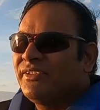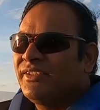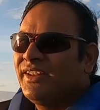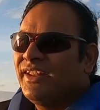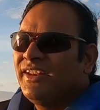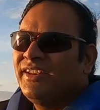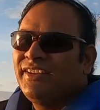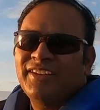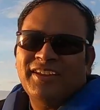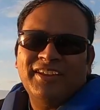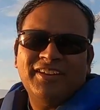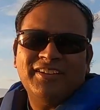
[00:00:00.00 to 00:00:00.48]
for the
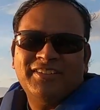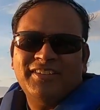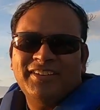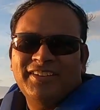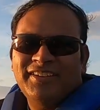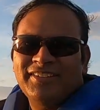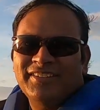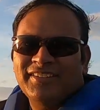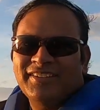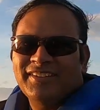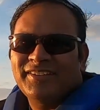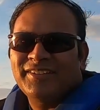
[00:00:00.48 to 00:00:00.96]
entire
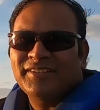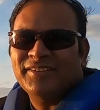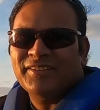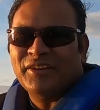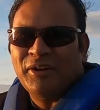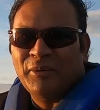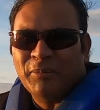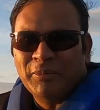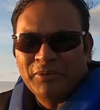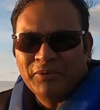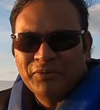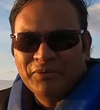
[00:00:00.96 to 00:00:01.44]
season,
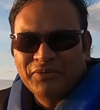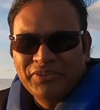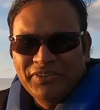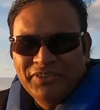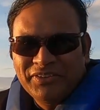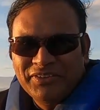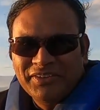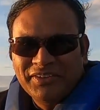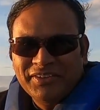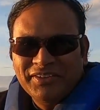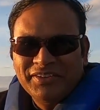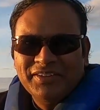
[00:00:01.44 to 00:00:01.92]
couple of
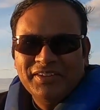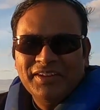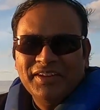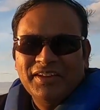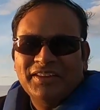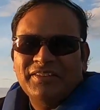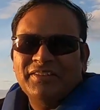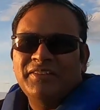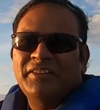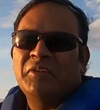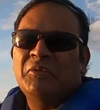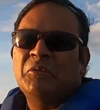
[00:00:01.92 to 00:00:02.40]
seasons,
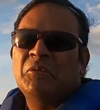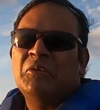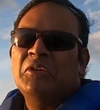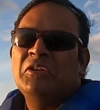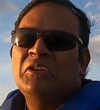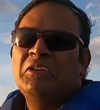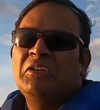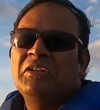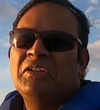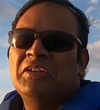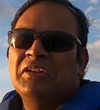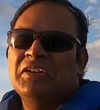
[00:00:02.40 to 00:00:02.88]
then
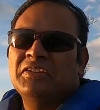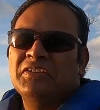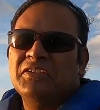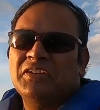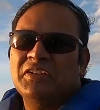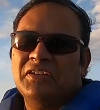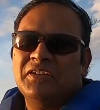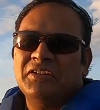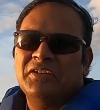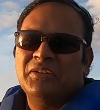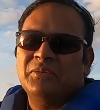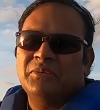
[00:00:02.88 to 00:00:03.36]
only it'll touch
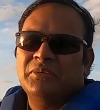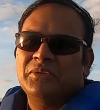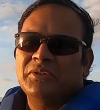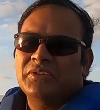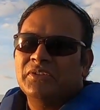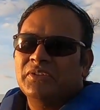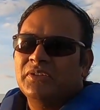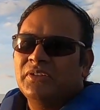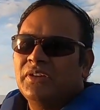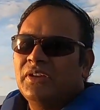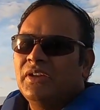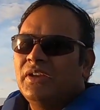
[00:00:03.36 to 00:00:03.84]
100 hours.
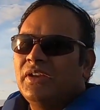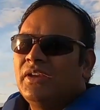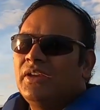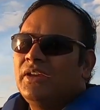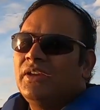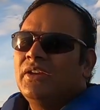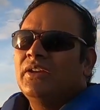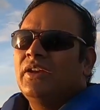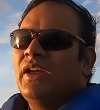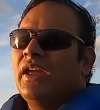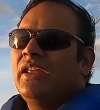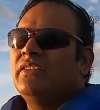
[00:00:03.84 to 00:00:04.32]

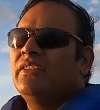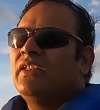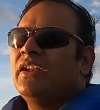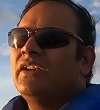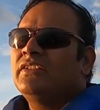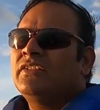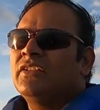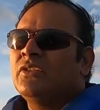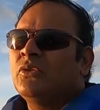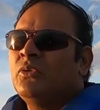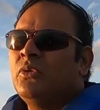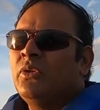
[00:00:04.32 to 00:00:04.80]
And
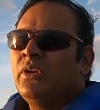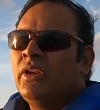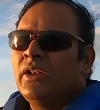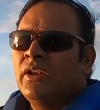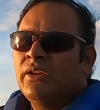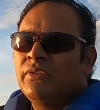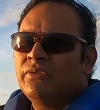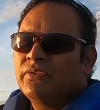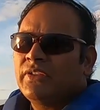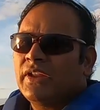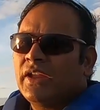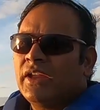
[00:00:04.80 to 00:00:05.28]
that's a good
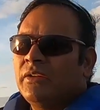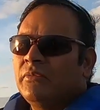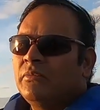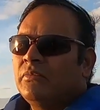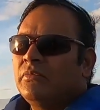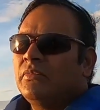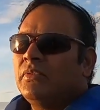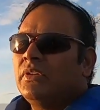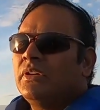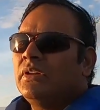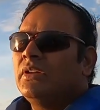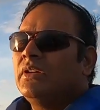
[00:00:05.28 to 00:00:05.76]
enough
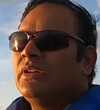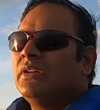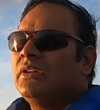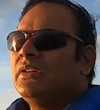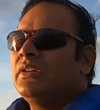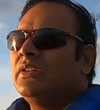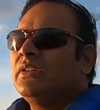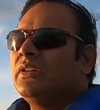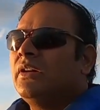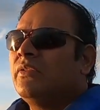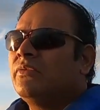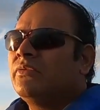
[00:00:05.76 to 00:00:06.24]
time.
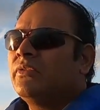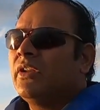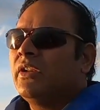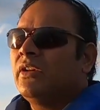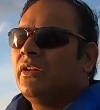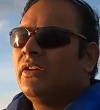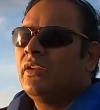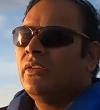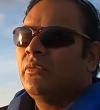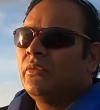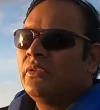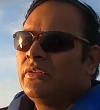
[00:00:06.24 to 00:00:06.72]
After
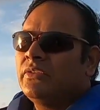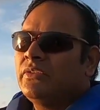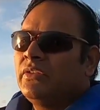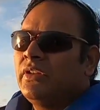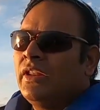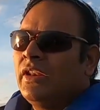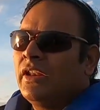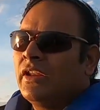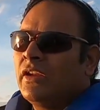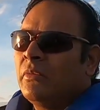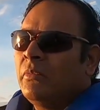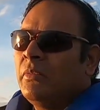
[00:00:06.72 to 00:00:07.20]
100 hours,
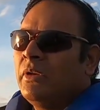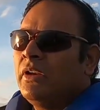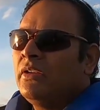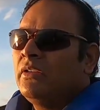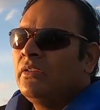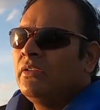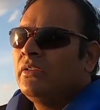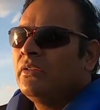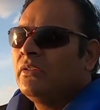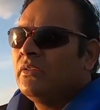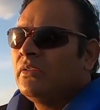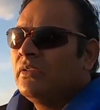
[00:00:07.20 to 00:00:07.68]
they
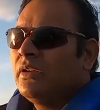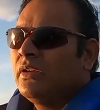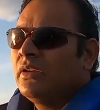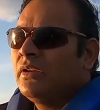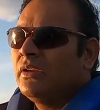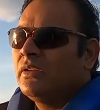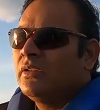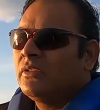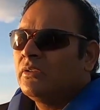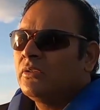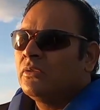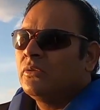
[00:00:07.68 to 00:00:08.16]
recommend
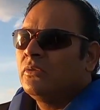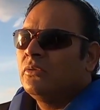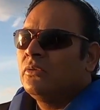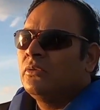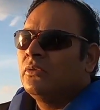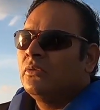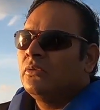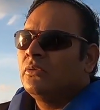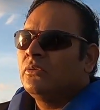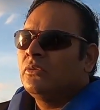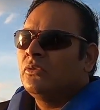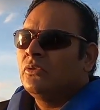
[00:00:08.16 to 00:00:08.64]

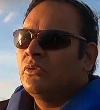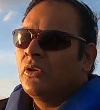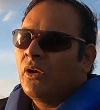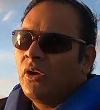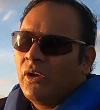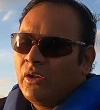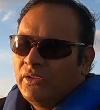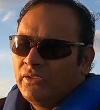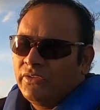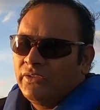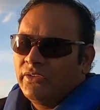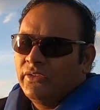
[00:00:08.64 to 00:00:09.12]
to do the
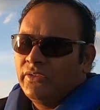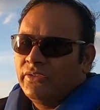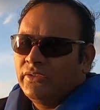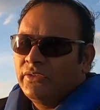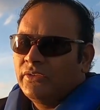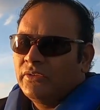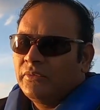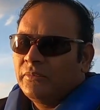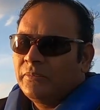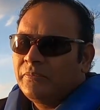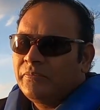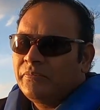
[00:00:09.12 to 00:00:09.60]
oil
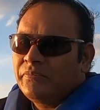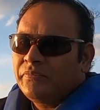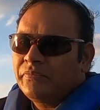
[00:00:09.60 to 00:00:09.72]
change.